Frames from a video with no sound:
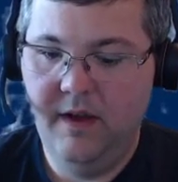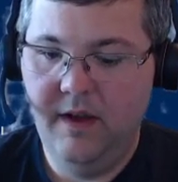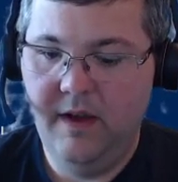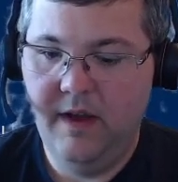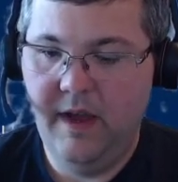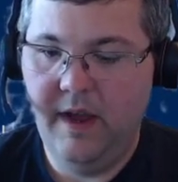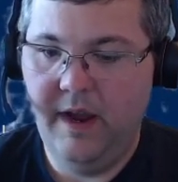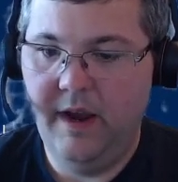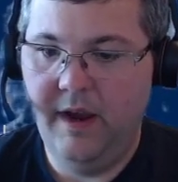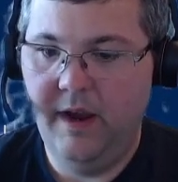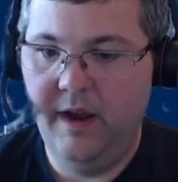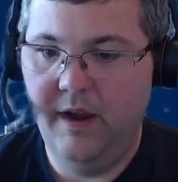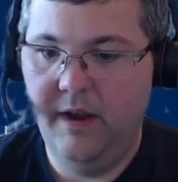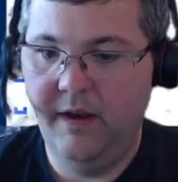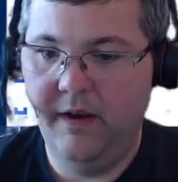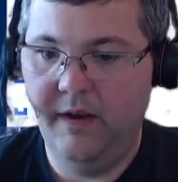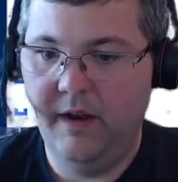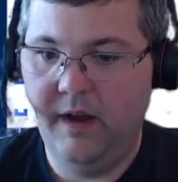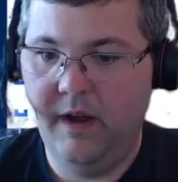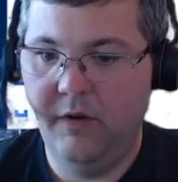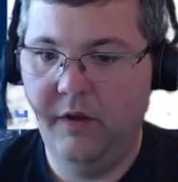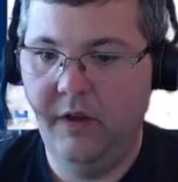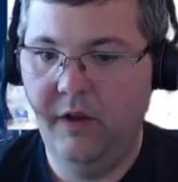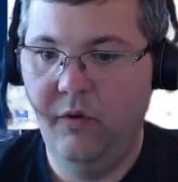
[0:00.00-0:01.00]
And
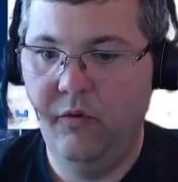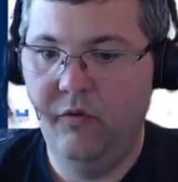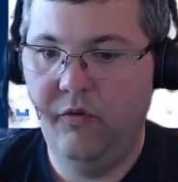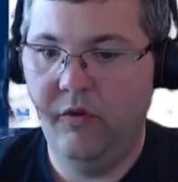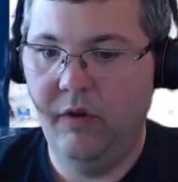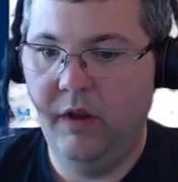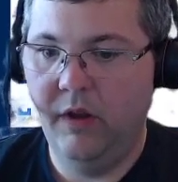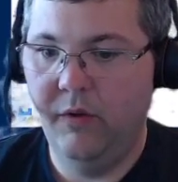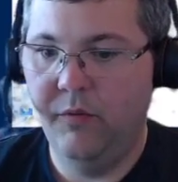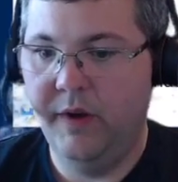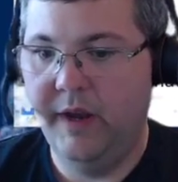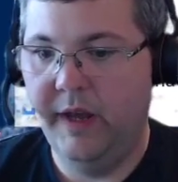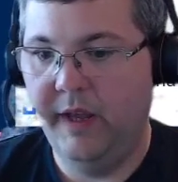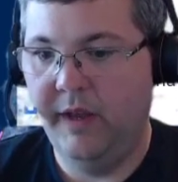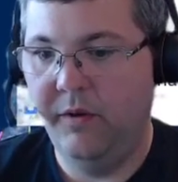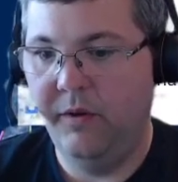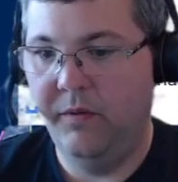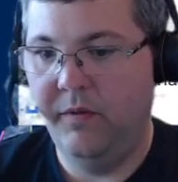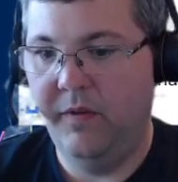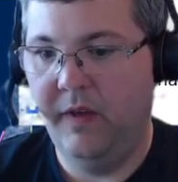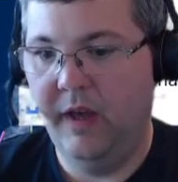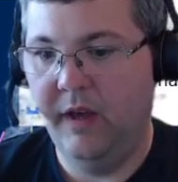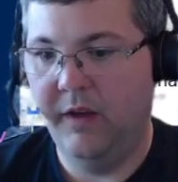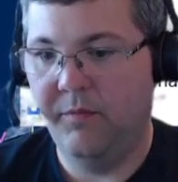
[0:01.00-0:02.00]
usually when I
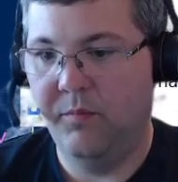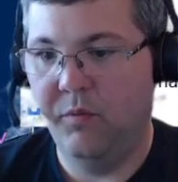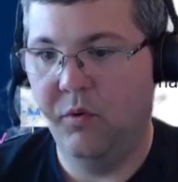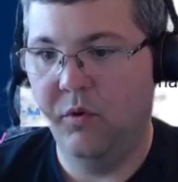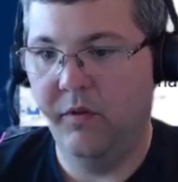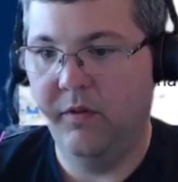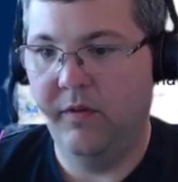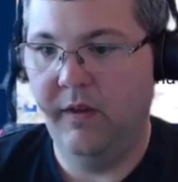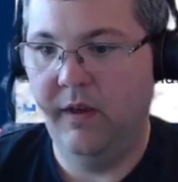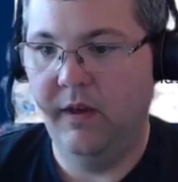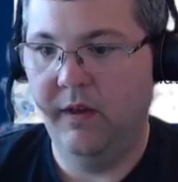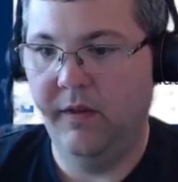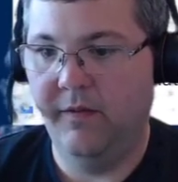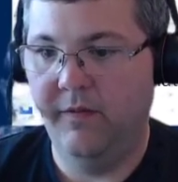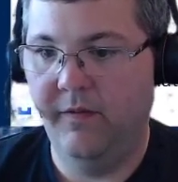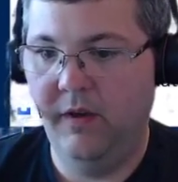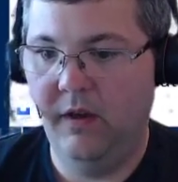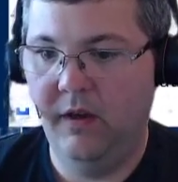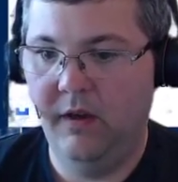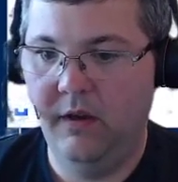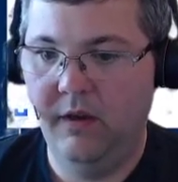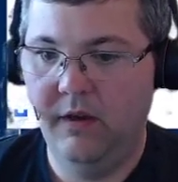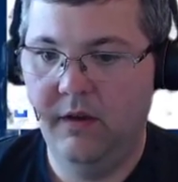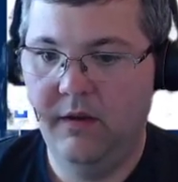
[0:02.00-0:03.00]
use the export
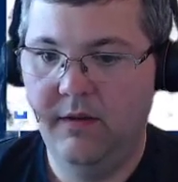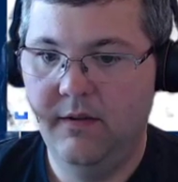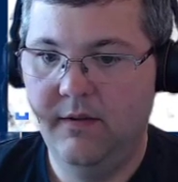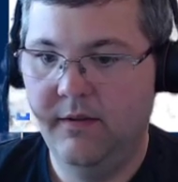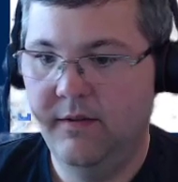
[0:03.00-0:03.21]
CSV